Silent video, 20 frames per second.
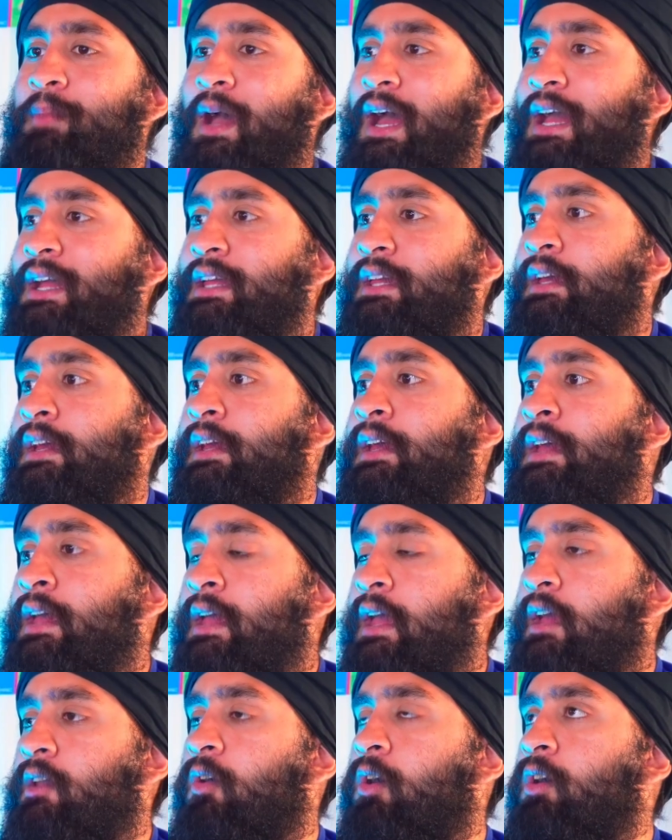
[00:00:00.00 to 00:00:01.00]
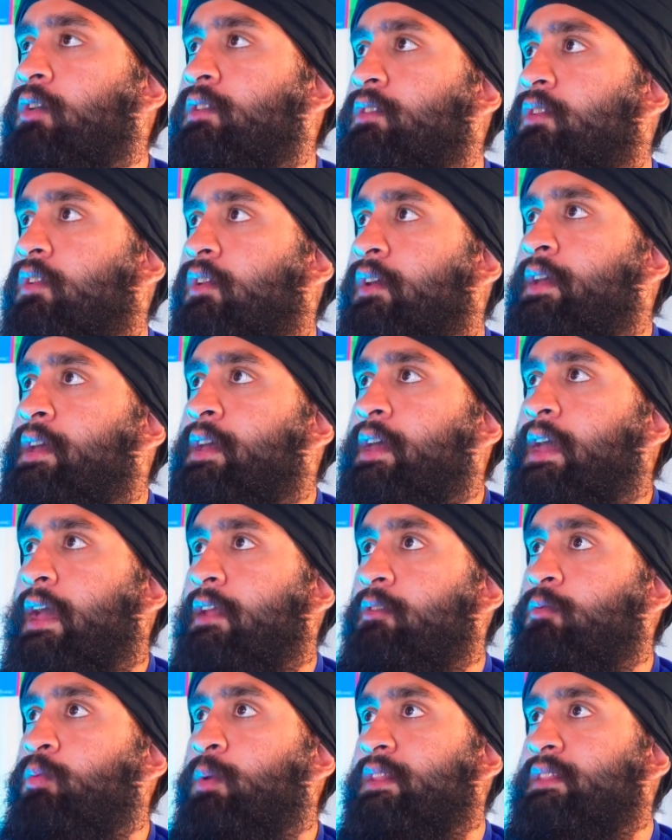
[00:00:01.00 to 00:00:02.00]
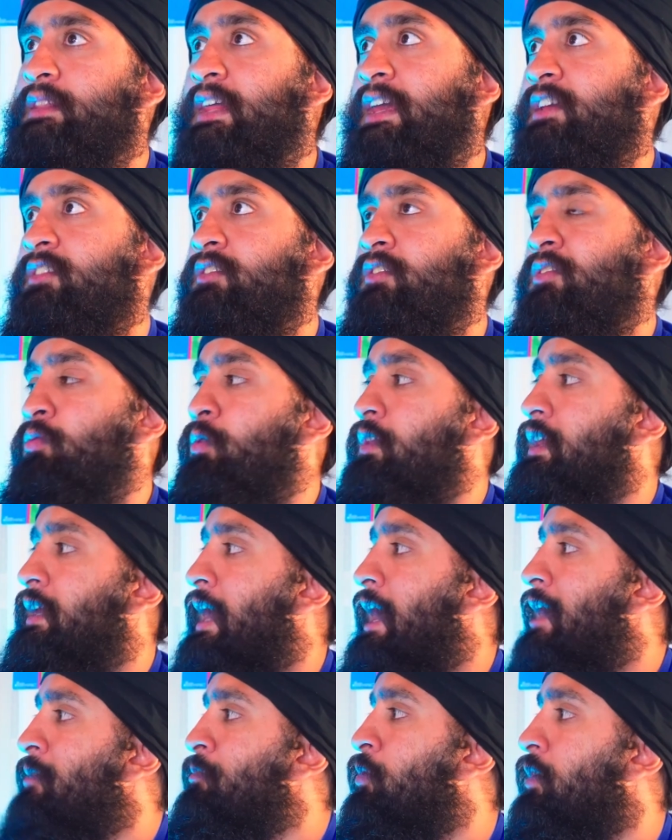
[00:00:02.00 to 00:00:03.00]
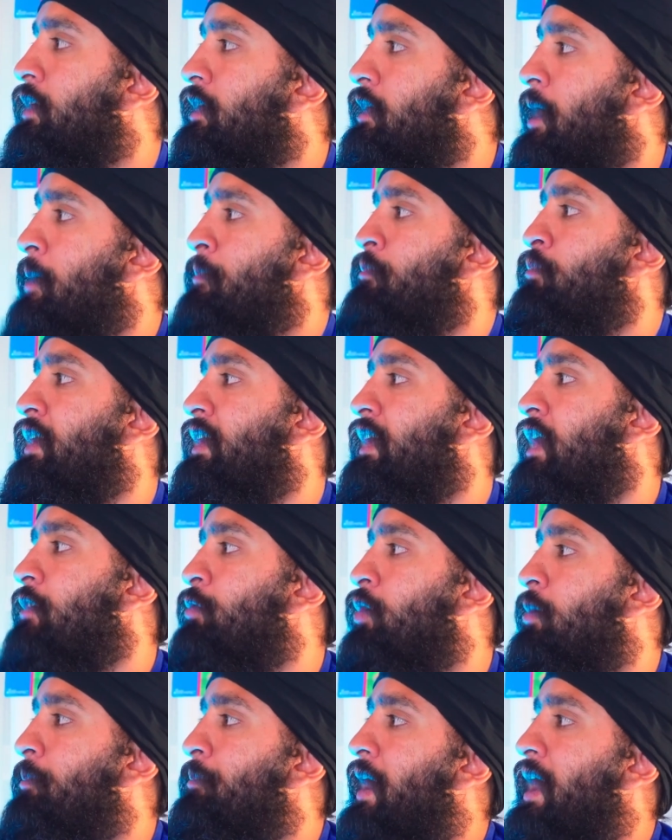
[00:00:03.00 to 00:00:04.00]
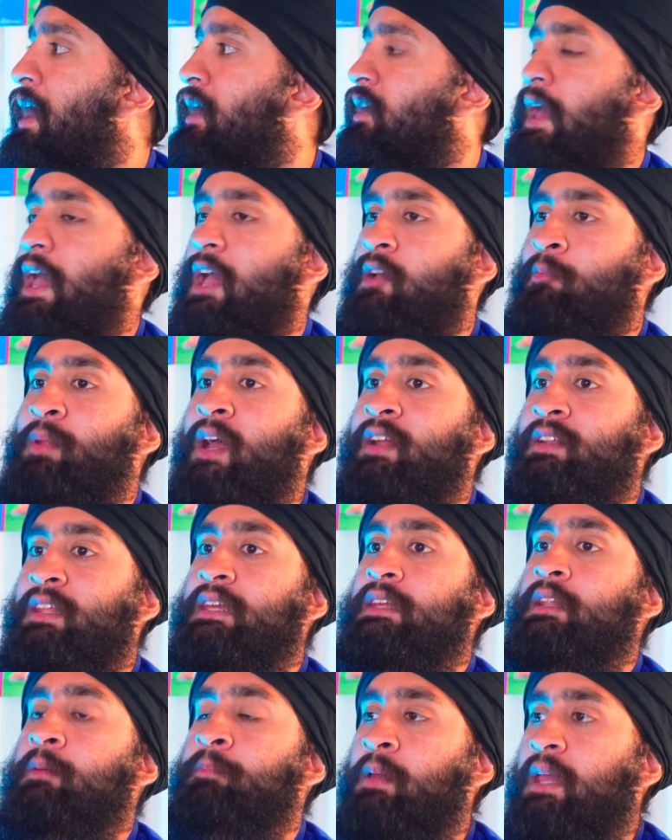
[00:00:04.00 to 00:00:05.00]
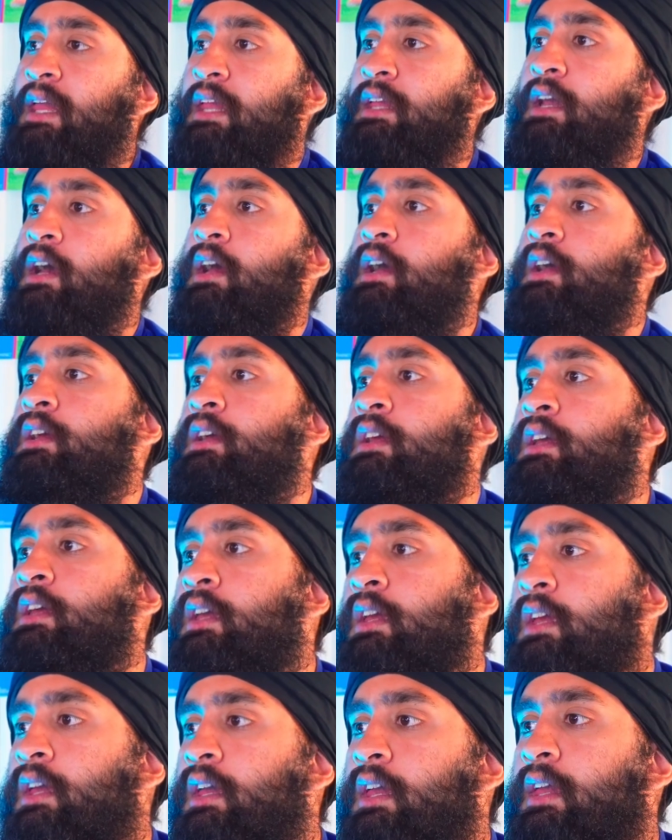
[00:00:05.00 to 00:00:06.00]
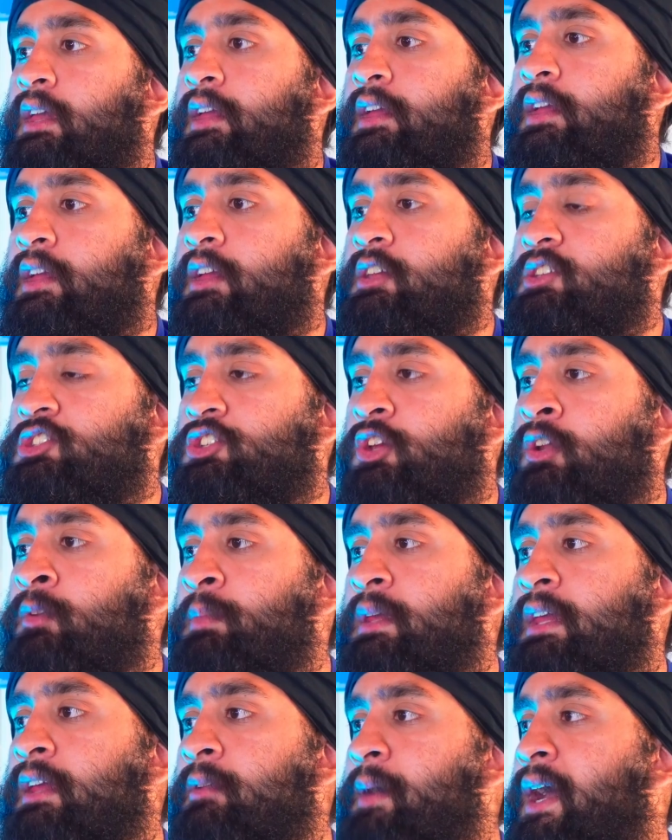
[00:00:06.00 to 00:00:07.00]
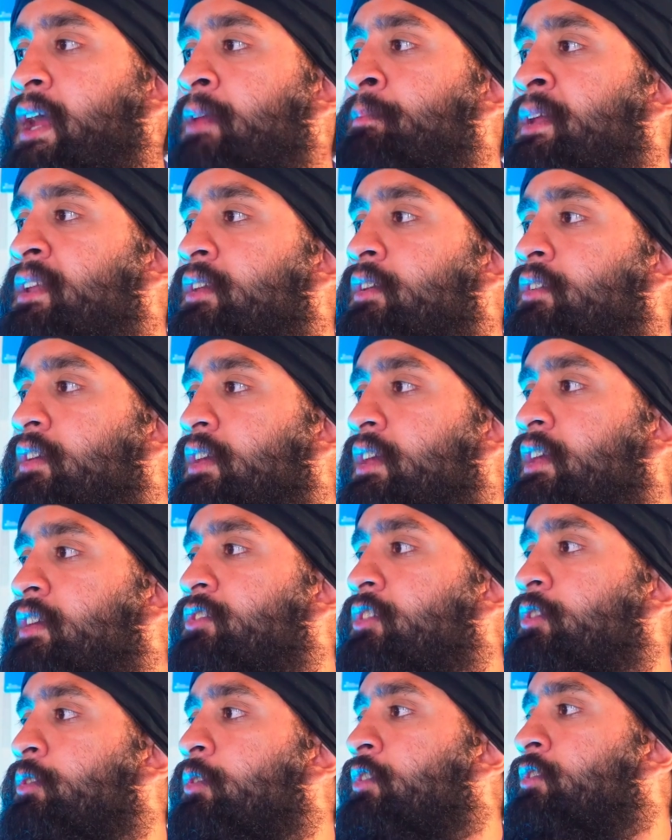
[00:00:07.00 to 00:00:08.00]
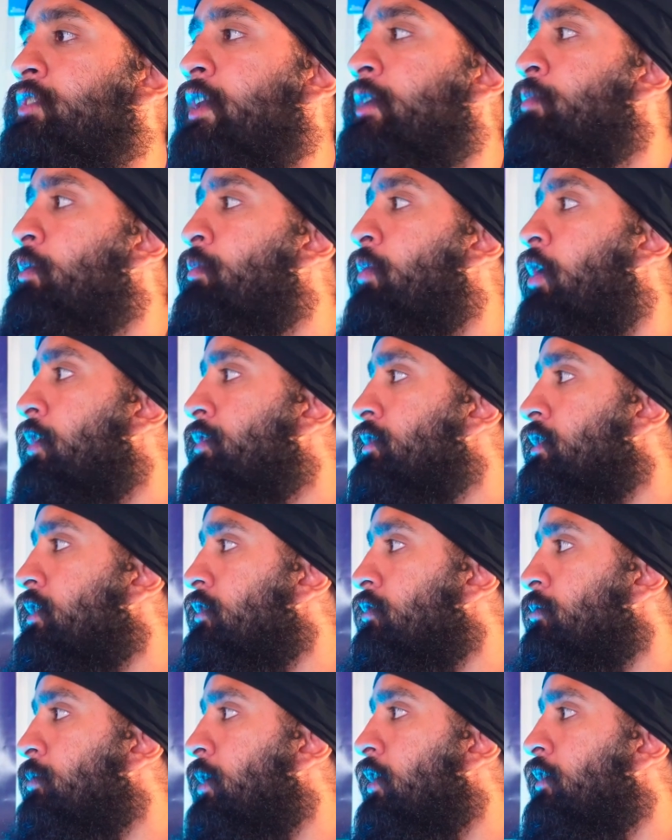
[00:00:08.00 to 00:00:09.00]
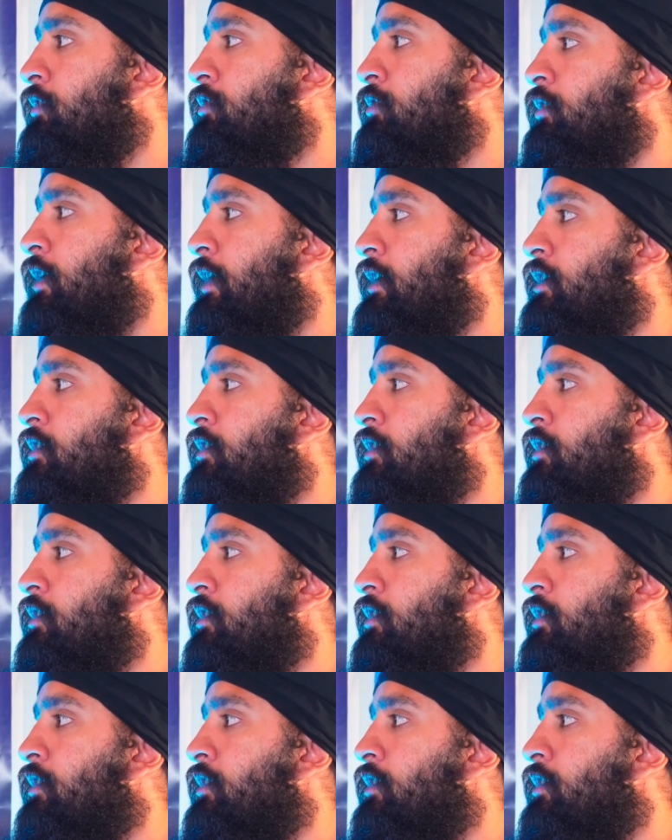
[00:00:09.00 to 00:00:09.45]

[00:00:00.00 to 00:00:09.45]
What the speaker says: back. And with the cap going up, bringing everyone back, Ekblad taking a pay cut, it should be, in my opinion, easier to extend Bobrovsky as well. So like